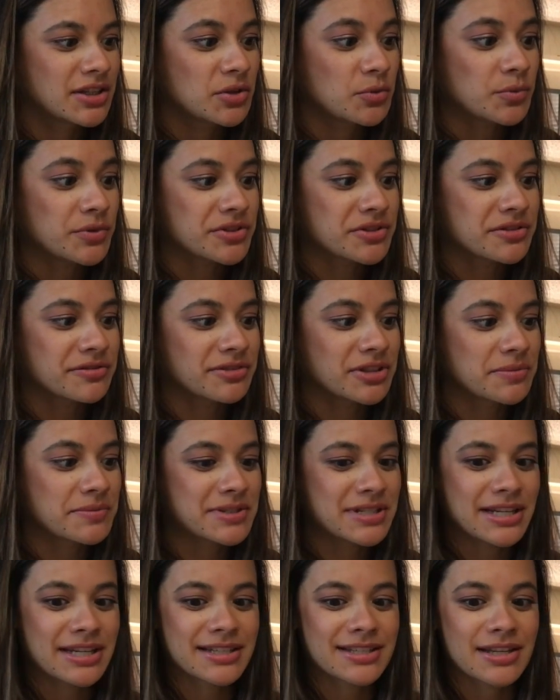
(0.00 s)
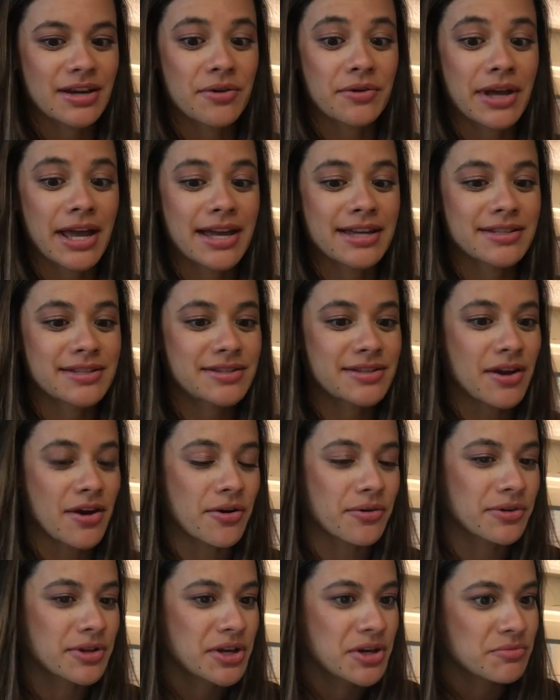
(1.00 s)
Wizard of lipsticks. Okay, so